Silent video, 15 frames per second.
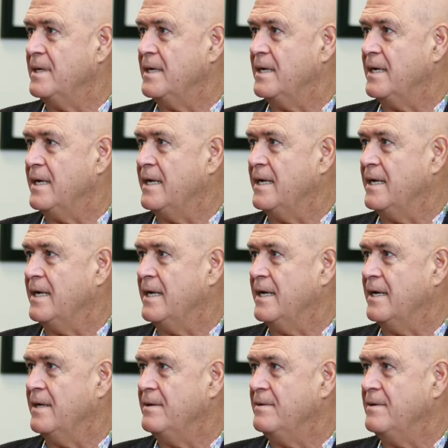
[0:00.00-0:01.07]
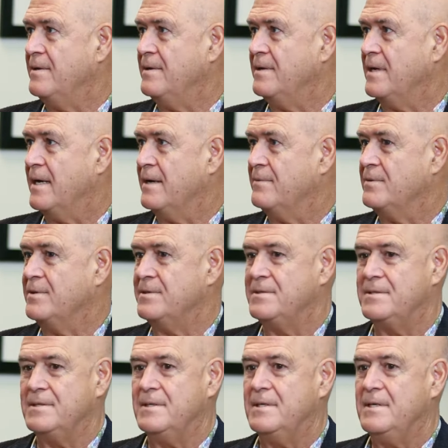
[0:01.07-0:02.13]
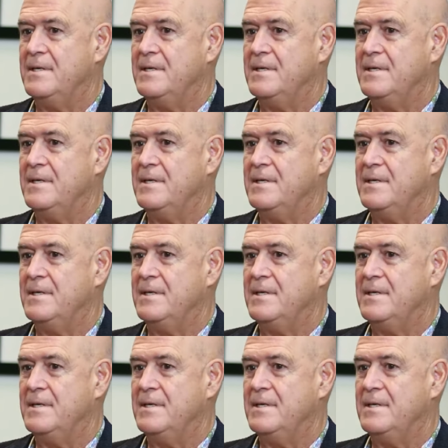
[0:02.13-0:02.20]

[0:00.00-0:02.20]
I had I was